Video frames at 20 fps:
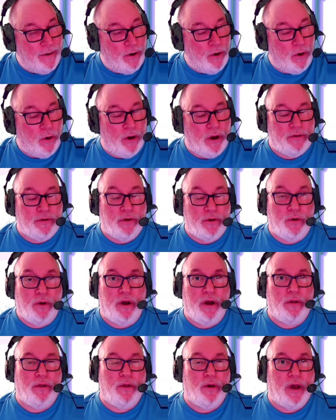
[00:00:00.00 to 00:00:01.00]
Oh, I don't know
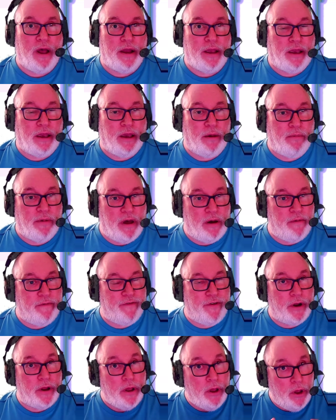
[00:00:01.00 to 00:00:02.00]
how long I can keep that up
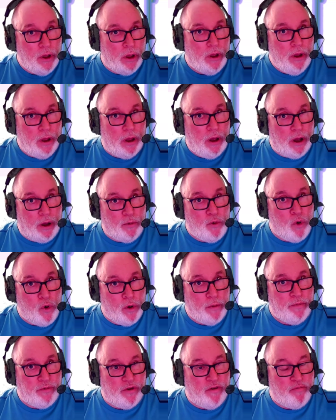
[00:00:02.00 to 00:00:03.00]
for. I'm
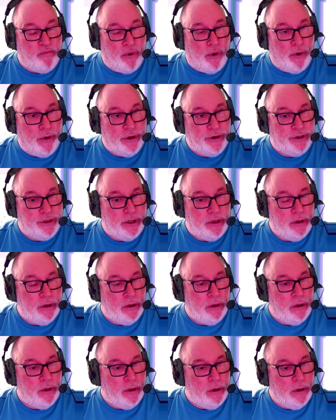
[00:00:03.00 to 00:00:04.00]
hoping you've paused.
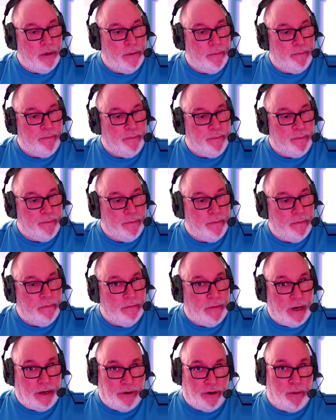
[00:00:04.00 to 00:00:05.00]

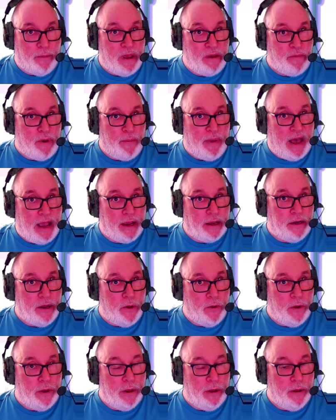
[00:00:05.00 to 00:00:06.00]
Right, you might be back
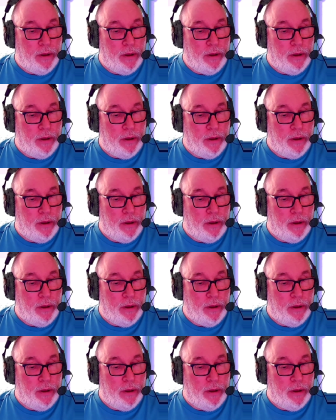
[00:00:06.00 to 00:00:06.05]
now.